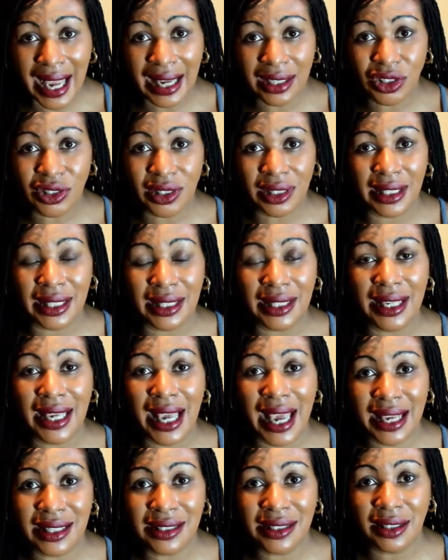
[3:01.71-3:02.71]
actually the
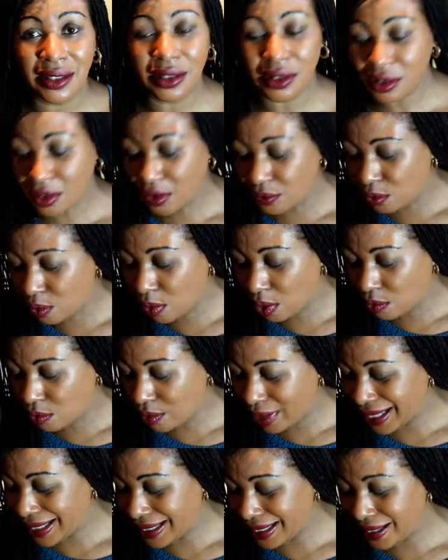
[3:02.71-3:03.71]
essence of what
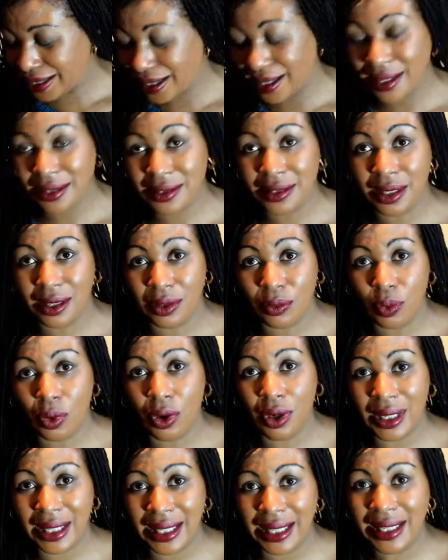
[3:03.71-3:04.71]
Reiki is and
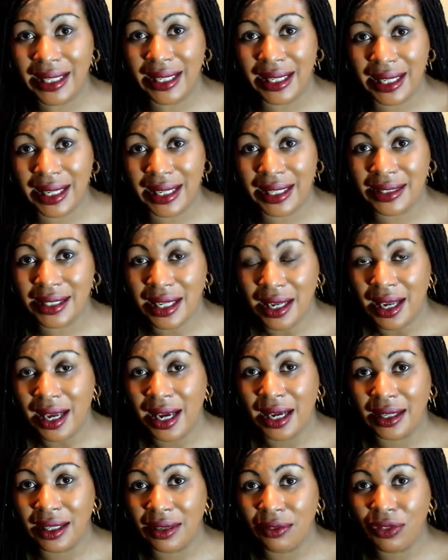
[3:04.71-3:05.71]
what healing is.
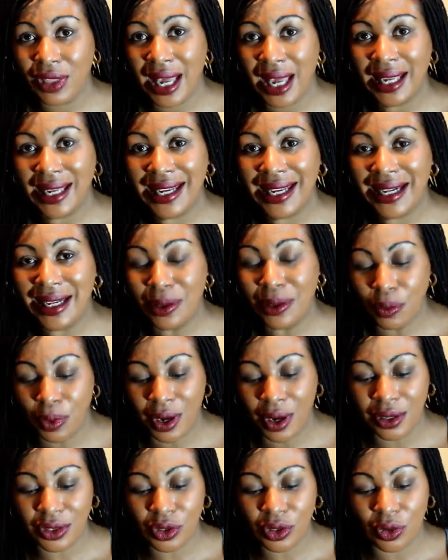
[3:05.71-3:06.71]
And if that healing
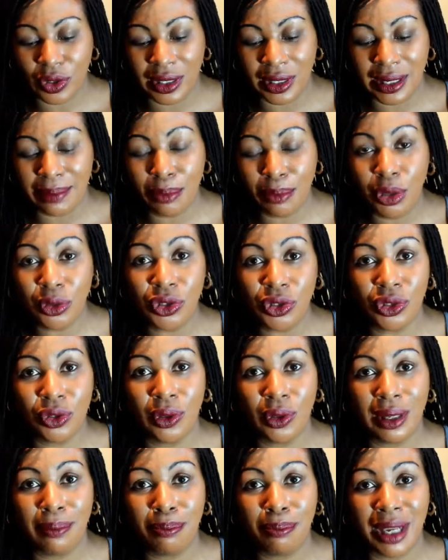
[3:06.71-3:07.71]
works on an
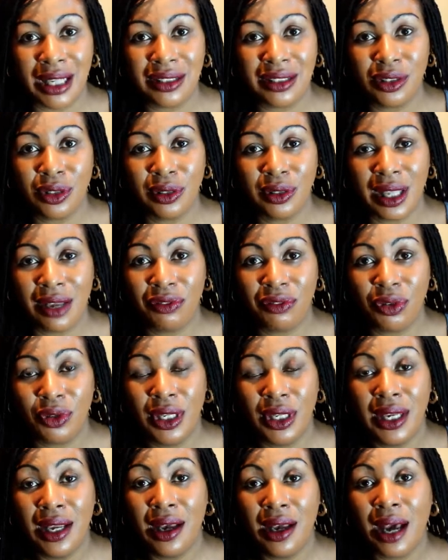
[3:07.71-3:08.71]
emotional and mental level,
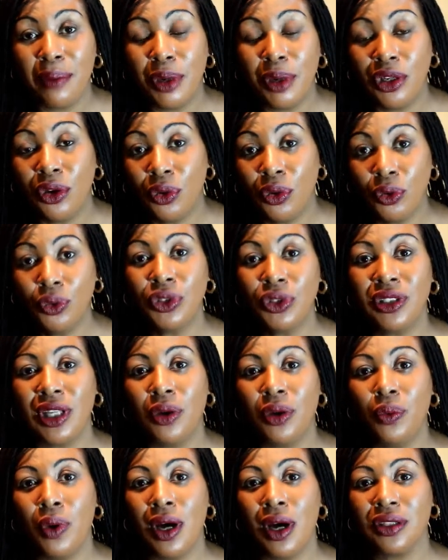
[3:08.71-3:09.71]
but
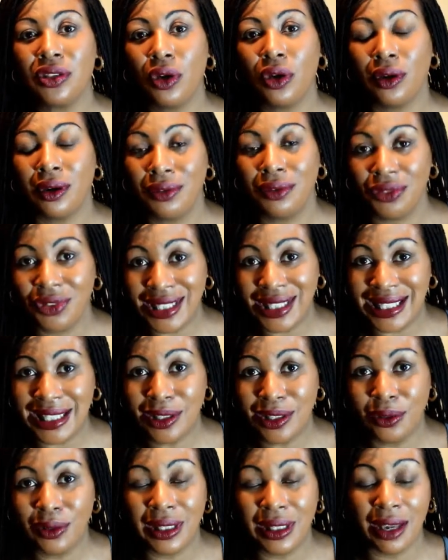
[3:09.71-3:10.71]
also works on a
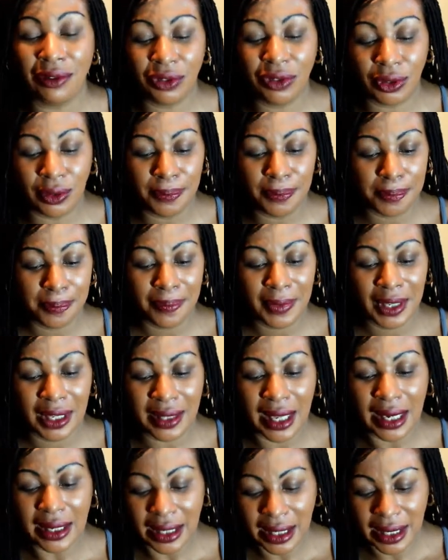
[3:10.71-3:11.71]
physical level,
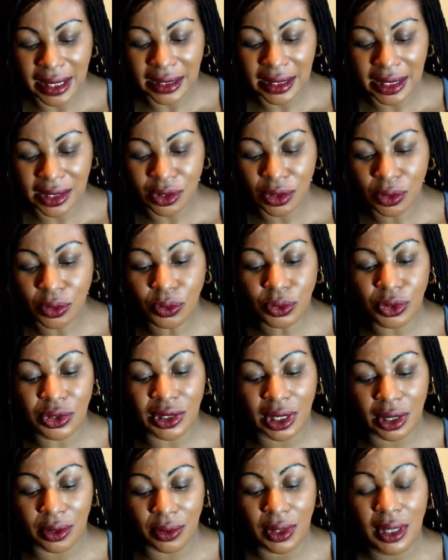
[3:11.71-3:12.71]
then it is
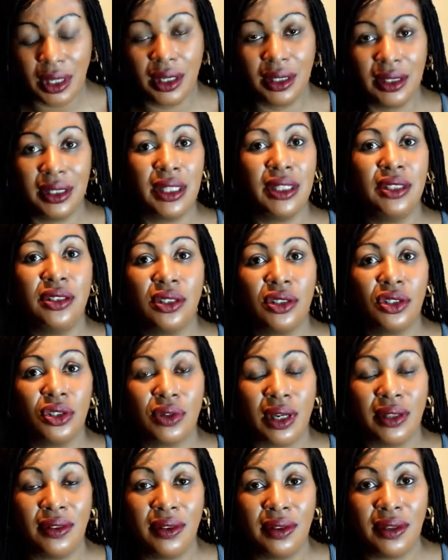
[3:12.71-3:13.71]
also the key to
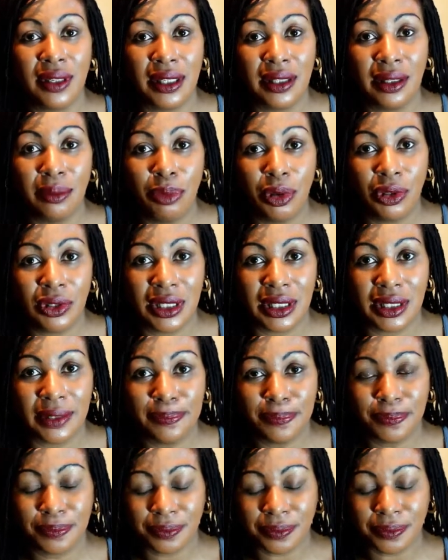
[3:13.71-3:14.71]
strengthening the body.